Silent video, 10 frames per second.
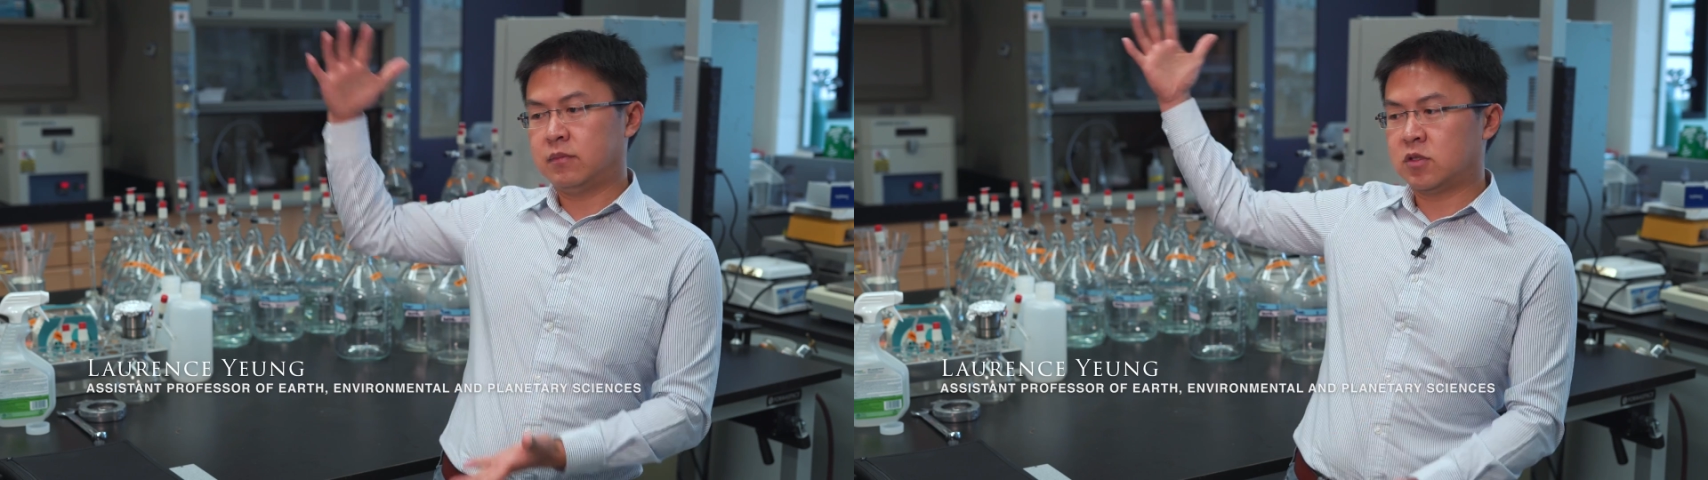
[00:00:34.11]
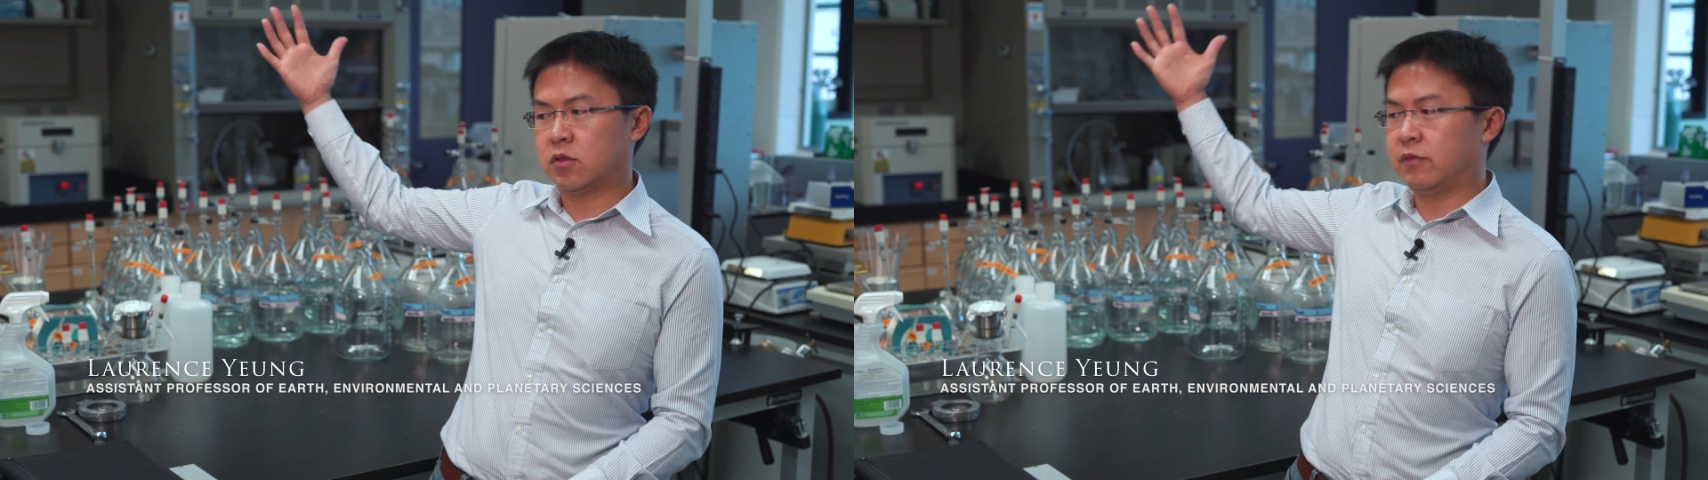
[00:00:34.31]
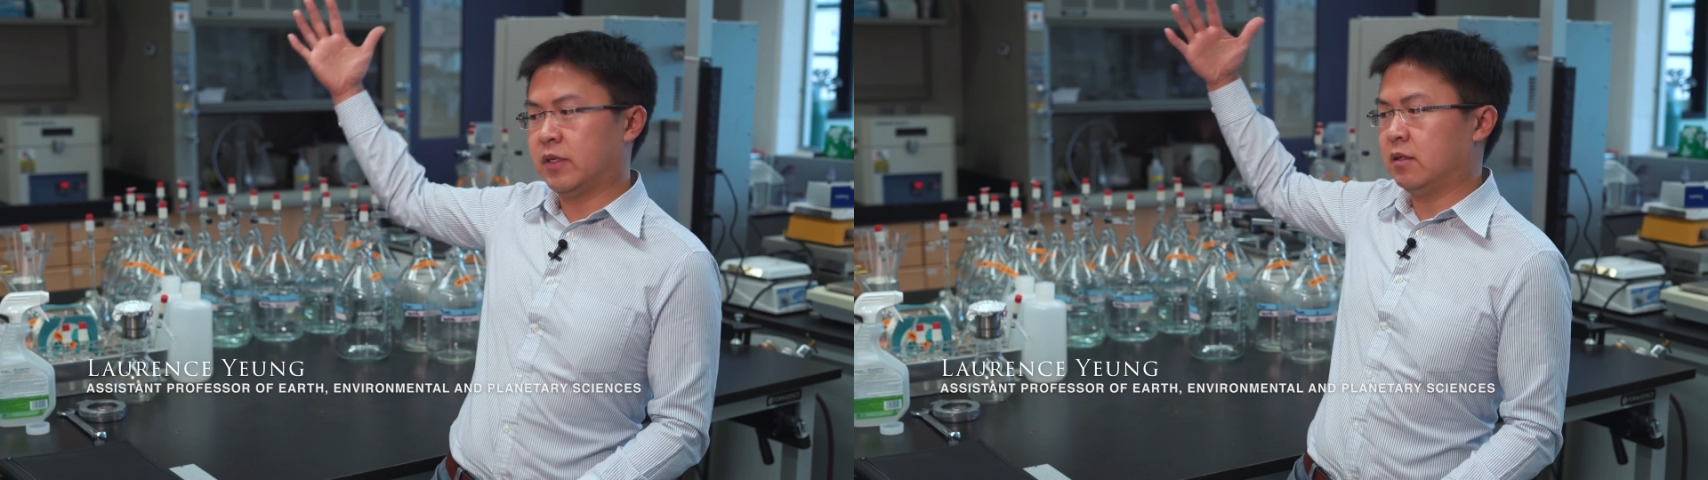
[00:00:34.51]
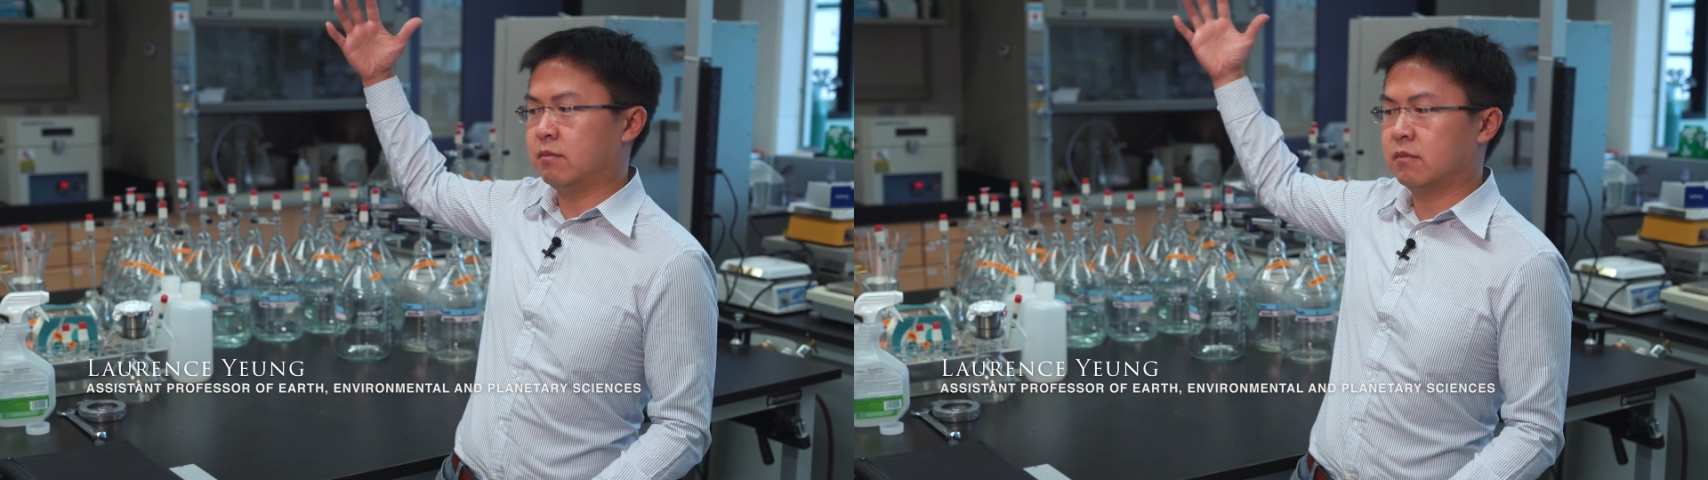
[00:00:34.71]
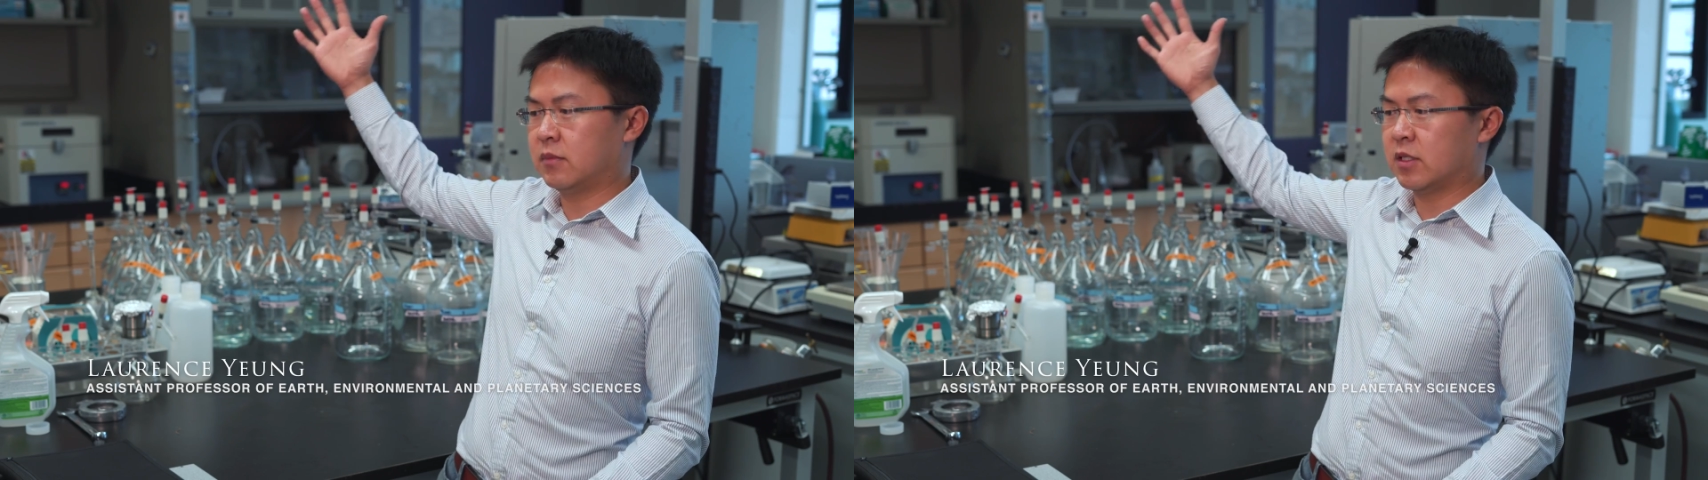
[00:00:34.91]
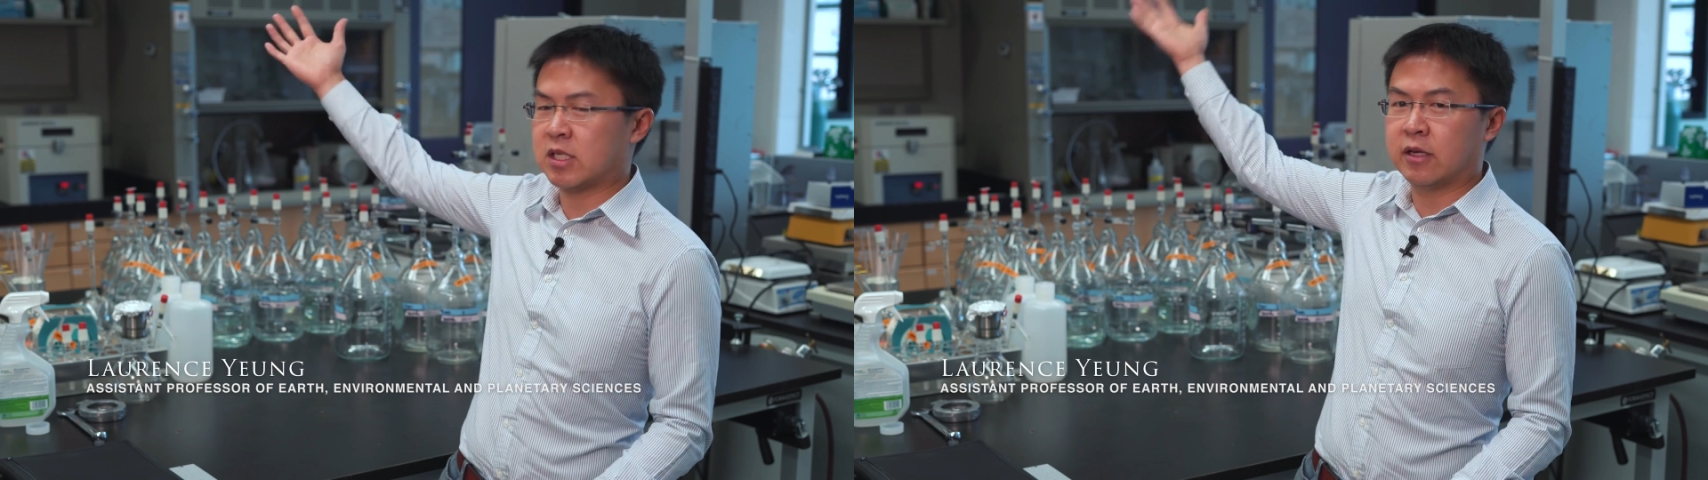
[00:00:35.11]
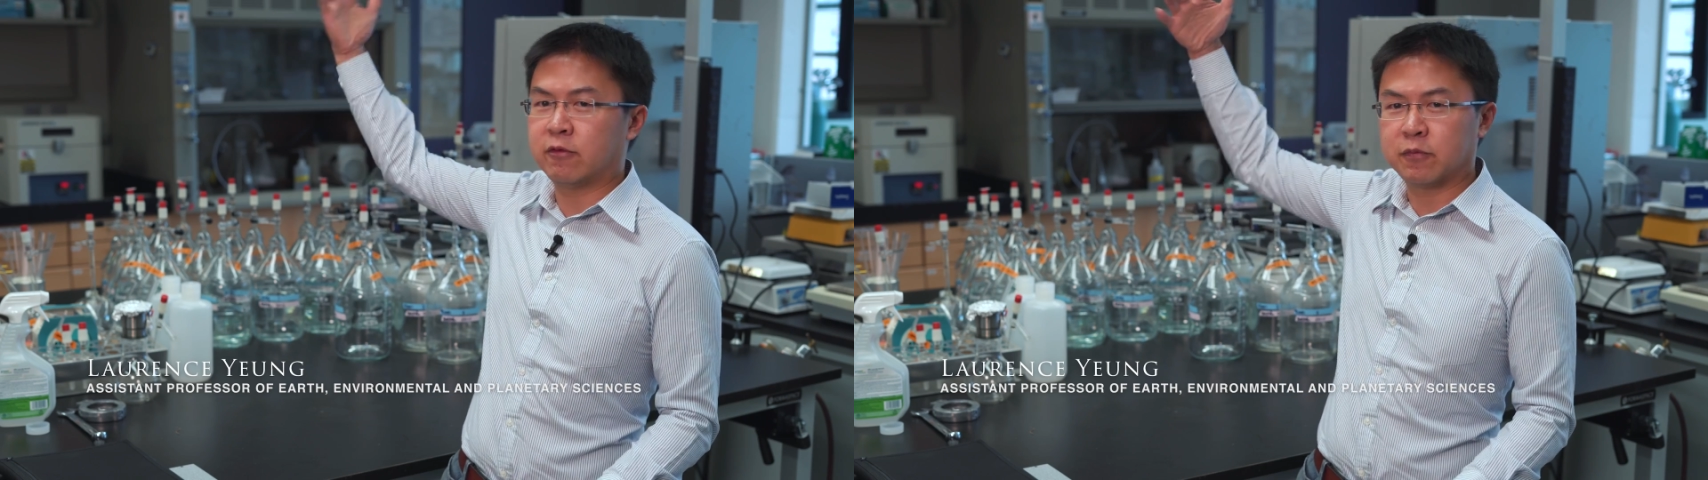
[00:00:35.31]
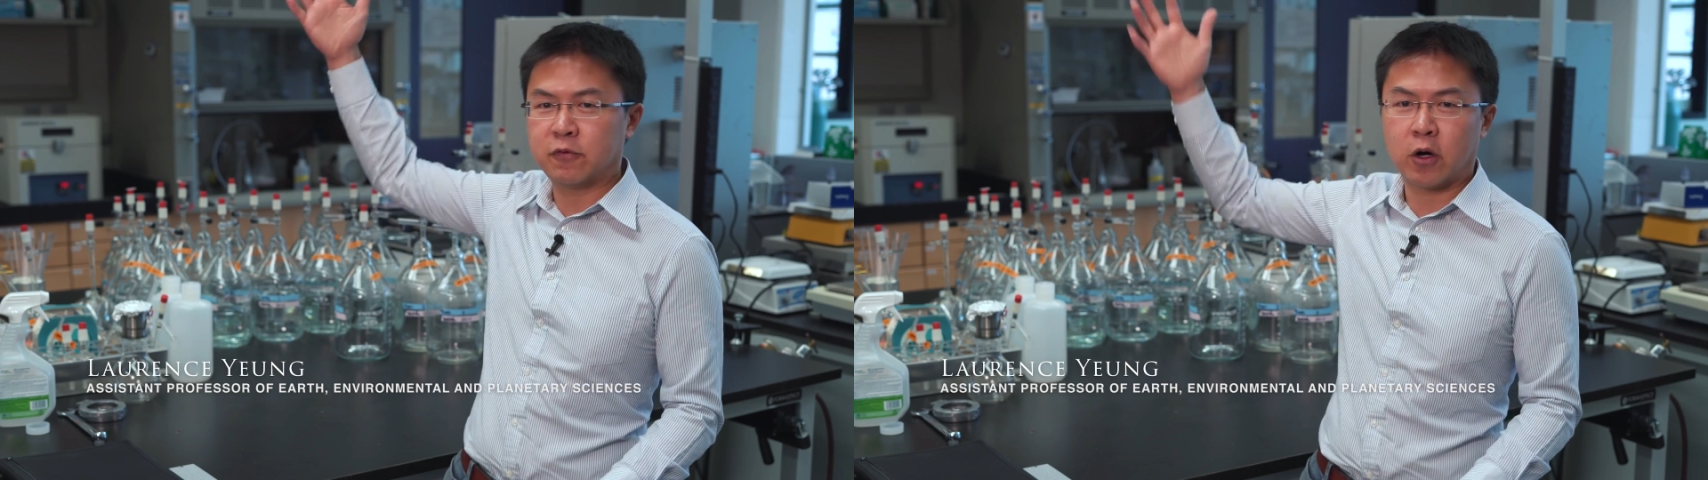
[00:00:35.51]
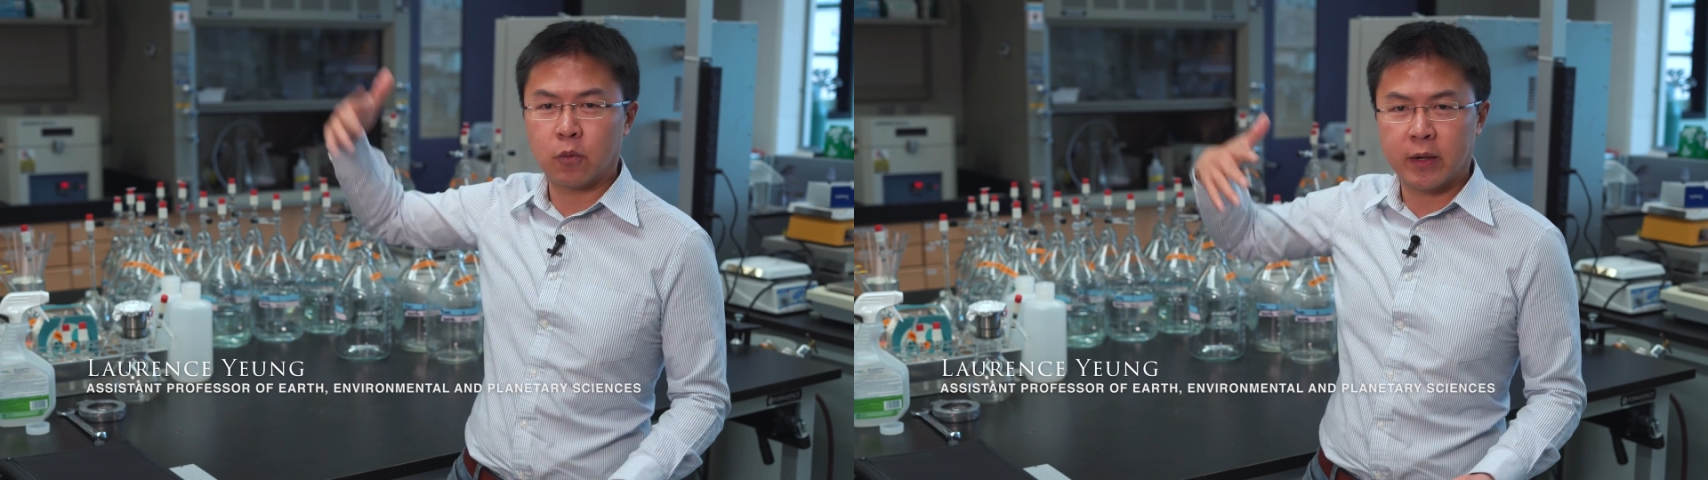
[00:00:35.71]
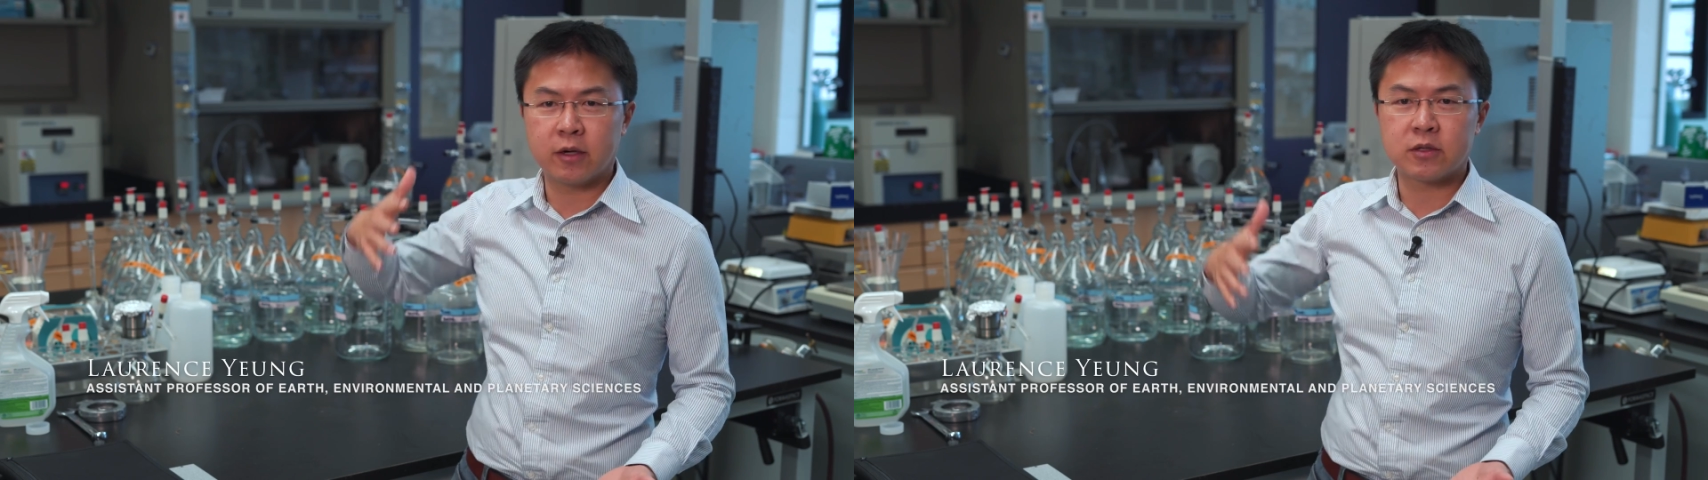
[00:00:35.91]
sort of the, the sun from far
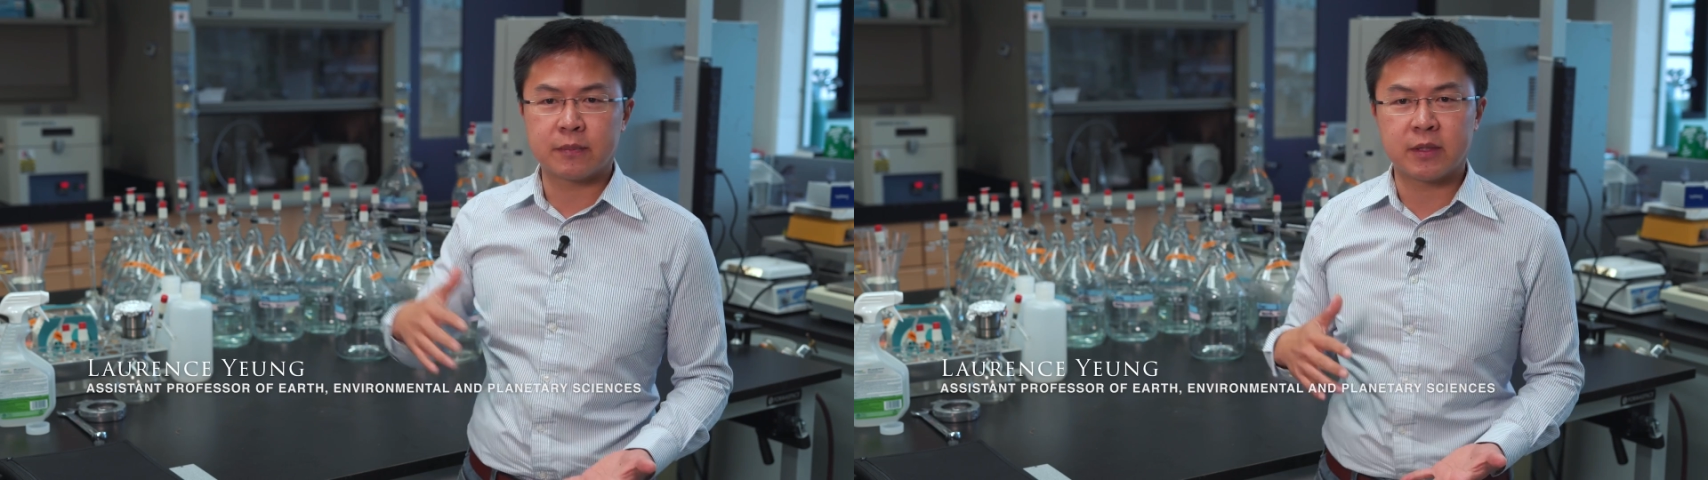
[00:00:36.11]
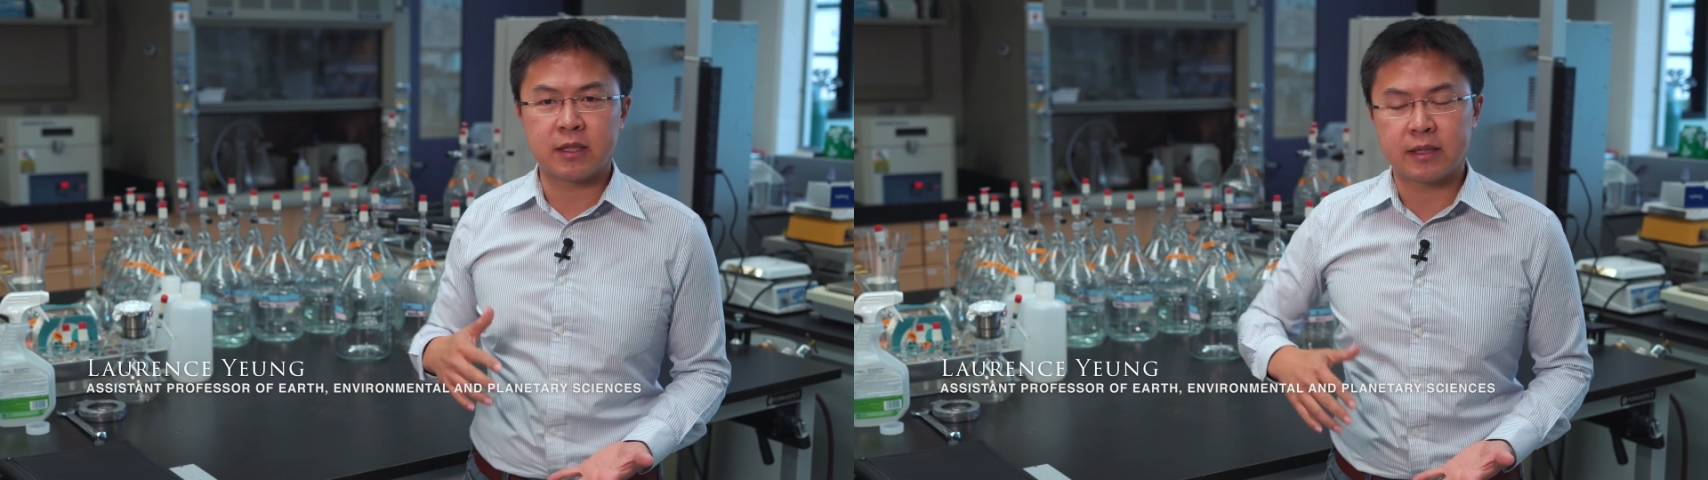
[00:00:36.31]
away or something